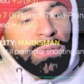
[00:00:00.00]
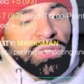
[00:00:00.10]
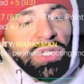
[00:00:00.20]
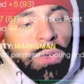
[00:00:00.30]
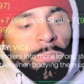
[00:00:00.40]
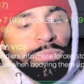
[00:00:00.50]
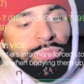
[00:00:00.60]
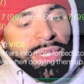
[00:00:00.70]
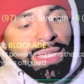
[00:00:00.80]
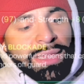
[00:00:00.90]
So
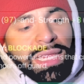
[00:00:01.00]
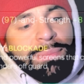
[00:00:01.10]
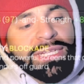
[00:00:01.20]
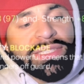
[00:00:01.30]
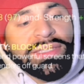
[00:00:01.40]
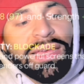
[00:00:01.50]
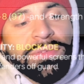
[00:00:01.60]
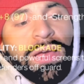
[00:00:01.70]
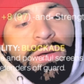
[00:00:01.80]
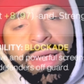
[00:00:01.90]
let me just give
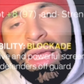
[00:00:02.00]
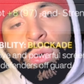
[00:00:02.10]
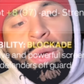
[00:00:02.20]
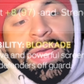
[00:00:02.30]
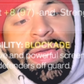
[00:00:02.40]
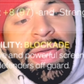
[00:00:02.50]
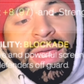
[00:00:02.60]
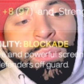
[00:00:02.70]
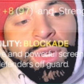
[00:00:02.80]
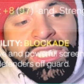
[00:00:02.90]
y'all a quick hint
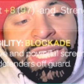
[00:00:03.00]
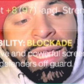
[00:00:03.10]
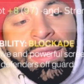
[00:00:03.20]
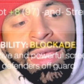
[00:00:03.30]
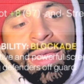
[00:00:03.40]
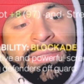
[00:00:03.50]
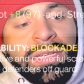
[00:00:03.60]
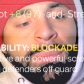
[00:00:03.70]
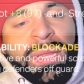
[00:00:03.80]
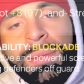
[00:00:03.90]
in which I think is going
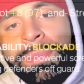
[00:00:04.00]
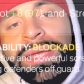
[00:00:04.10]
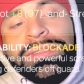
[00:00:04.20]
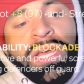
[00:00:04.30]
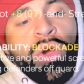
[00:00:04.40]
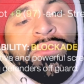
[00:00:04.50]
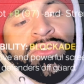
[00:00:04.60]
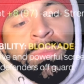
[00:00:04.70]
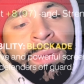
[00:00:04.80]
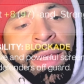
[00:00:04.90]
to be the best Takeovers
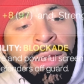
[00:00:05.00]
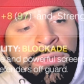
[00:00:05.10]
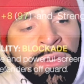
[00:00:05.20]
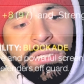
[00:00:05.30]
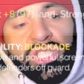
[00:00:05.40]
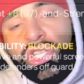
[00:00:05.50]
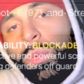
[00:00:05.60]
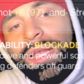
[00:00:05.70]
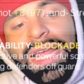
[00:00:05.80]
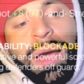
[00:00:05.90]
to pick. So
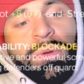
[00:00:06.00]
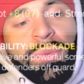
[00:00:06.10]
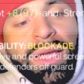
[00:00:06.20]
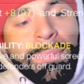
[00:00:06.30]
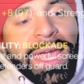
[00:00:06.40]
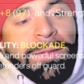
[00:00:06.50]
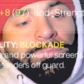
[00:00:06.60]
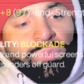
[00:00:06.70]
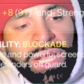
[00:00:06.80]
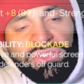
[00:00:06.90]
one that I would recommend
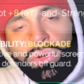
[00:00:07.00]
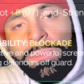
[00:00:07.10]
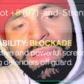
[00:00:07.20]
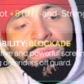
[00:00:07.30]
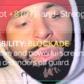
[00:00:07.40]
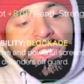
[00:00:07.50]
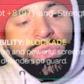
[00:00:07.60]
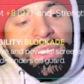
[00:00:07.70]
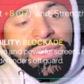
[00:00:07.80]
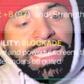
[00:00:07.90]
is going to be
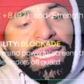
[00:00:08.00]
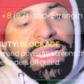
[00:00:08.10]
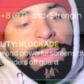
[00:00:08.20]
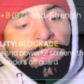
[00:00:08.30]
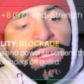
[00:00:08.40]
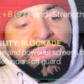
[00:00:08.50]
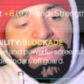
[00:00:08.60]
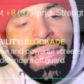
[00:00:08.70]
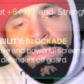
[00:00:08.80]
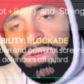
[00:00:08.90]
Fortress, getting that plus
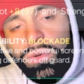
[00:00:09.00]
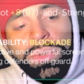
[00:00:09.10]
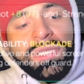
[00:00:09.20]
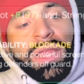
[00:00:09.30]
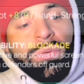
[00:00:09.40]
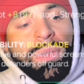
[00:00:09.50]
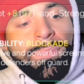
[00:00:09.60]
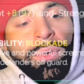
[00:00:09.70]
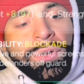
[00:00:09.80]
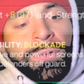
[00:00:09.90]
eight put towards that
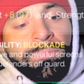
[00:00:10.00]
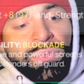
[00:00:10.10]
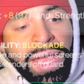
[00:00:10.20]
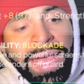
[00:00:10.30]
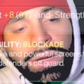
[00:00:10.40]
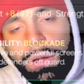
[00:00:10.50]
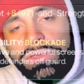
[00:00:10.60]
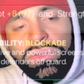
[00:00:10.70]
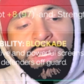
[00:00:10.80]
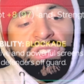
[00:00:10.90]
three-pointer and
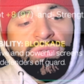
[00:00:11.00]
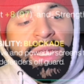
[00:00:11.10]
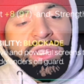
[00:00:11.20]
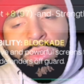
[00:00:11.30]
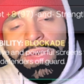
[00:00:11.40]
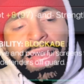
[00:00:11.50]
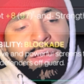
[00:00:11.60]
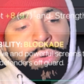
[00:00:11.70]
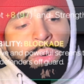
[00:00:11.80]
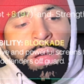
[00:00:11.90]
also the strength. You can't
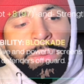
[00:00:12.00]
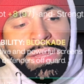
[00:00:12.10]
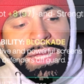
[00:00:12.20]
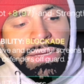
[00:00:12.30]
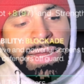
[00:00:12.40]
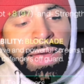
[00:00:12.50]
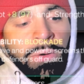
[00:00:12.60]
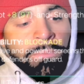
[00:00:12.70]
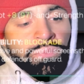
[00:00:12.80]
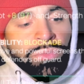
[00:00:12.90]
go wrong with it. Now,
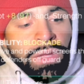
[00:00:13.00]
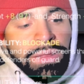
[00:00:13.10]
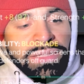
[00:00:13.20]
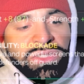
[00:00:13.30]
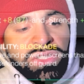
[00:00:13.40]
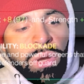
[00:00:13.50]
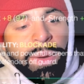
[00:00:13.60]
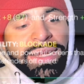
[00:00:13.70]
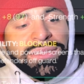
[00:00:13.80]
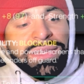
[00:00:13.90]
let's just go ahead
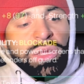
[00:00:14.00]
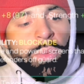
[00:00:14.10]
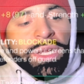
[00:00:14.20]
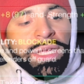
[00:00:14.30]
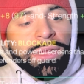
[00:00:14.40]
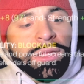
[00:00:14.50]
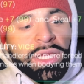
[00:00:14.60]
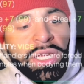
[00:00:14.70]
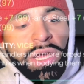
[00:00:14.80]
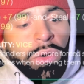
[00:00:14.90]
and say you want to,
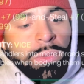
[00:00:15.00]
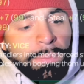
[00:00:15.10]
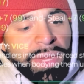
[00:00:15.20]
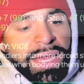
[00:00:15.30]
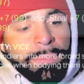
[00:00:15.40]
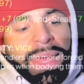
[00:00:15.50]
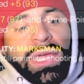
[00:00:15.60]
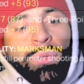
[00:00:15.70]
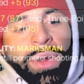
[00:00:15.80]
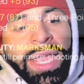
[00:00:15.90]
you know, pick Make It
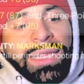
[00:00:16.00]
Rain.